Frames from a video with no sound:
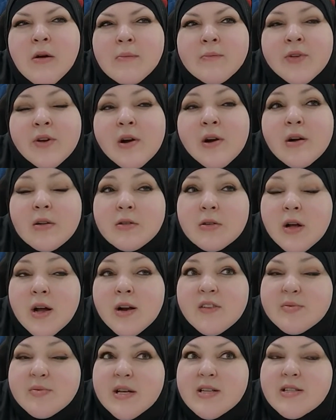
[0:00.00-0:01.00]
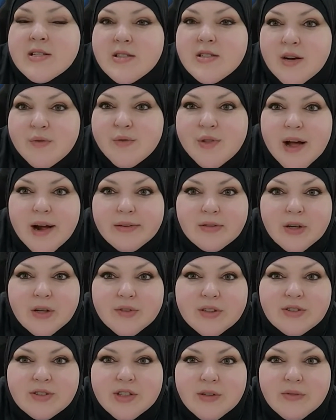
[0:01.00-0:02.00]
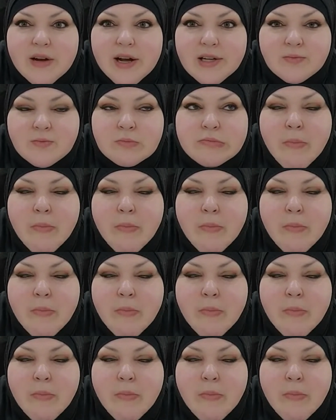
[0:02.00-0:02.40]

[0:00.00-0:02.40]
there are a lot of places here for that, obviously, right?